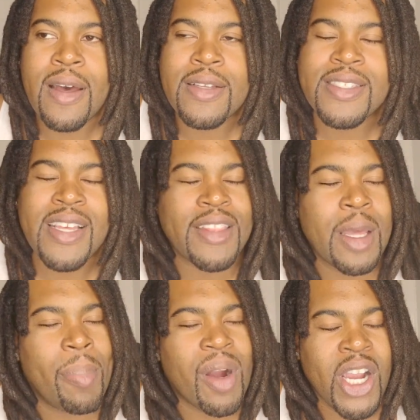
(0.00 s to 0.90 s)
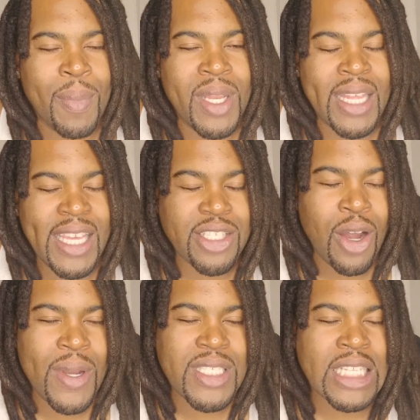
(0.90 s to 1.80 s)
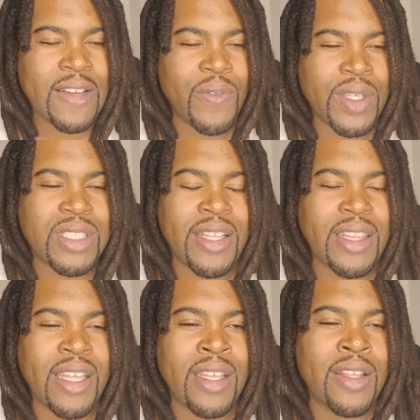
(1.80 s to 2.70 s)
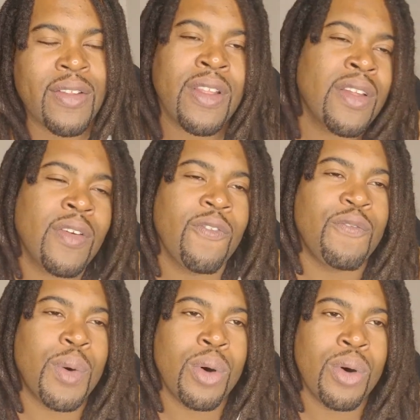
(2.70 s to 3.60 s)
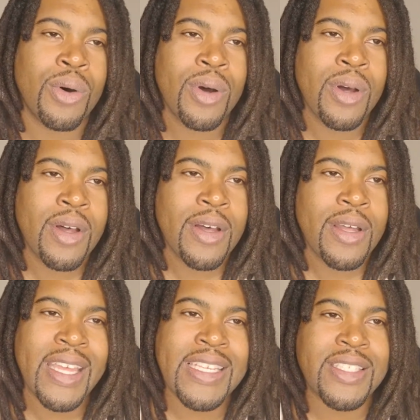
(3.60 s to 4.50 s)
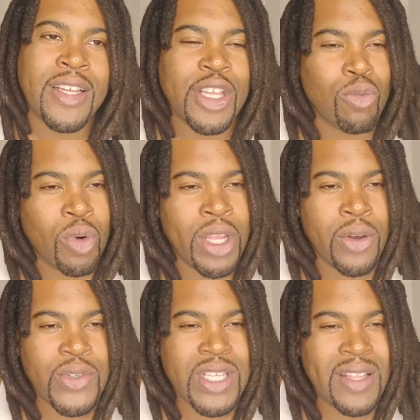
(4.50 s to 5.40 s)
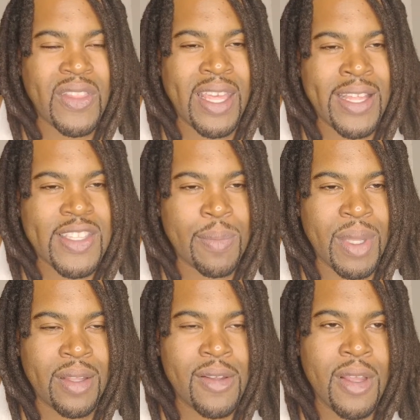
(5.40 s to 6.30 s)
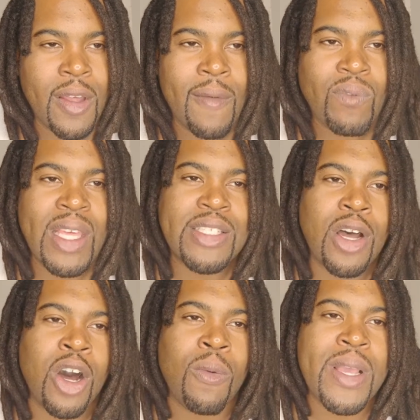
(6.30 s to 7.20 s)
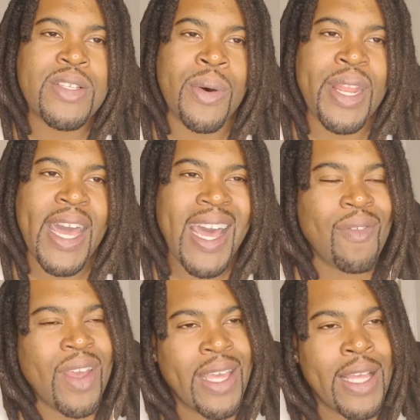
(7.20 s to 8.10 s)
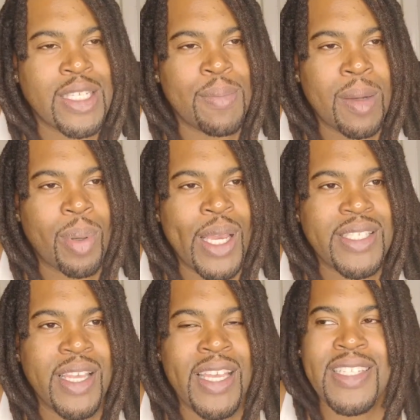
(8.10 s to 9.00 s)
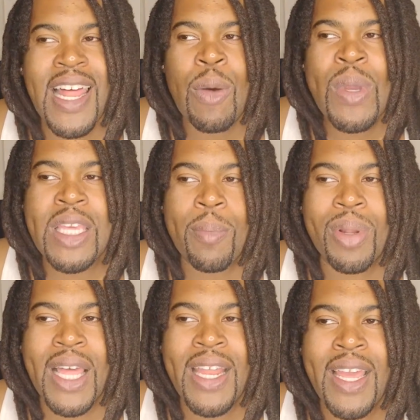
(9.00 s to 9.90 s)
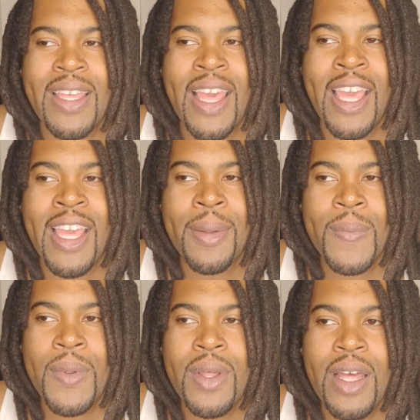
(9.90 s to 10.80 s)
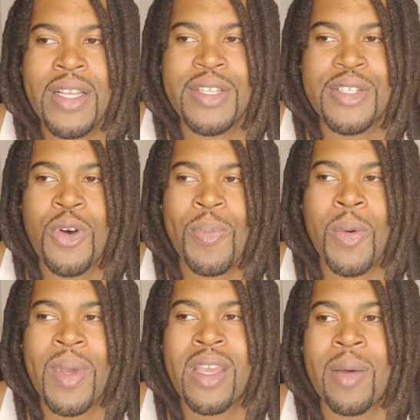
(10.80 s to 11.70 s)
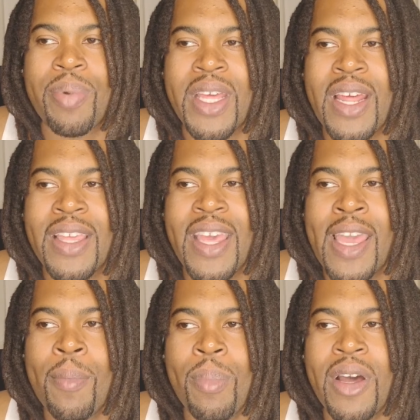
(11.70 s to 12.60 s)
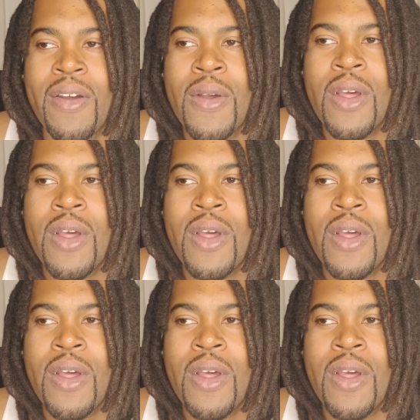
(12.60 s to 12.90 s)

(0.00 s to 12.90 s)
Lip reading: something permanent. He's always looking for something full and something real, something intimate. He's always going to have an intimate place. It's like we could play that game. Us as Scorpio man can play that game, but